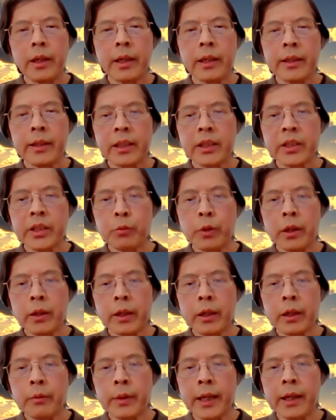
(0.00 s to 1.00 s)
uh, that's
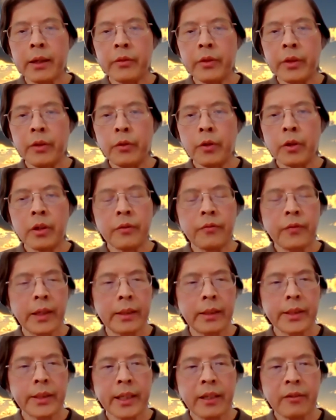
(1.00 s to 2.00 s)
swirling around the north
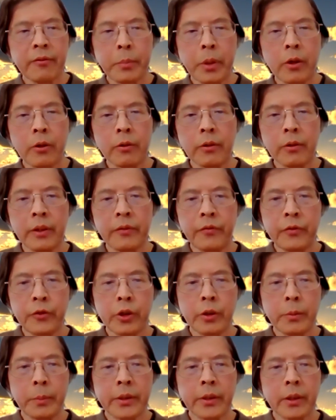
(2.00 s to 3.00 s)
and south pole of
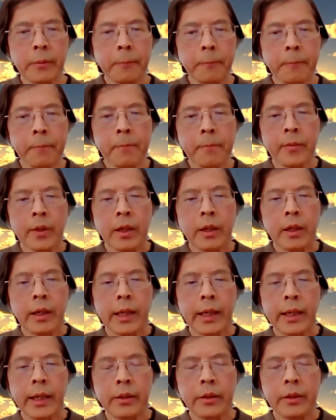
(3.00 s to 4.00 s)
Jupiter.
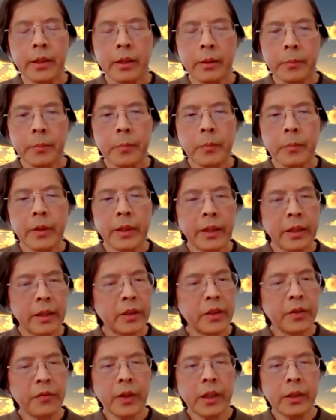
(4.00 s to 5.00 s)
And uh,
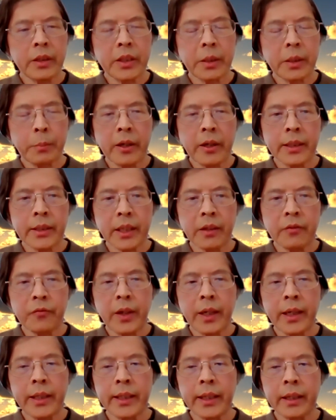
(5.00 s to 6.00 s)
it's a very surprising
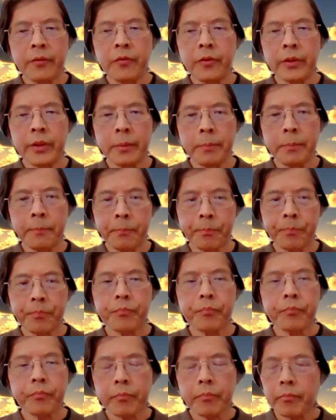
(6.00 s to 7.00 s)
finding for them.
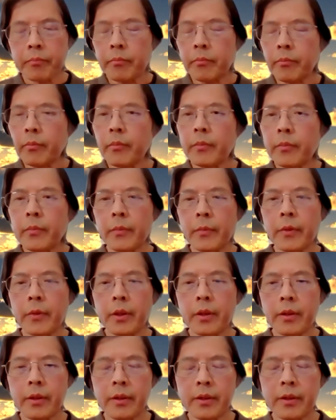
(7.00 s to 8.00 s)

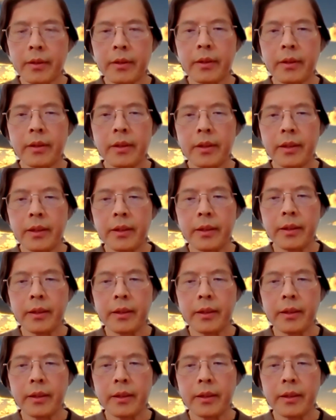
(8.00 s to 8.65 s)
What's always great to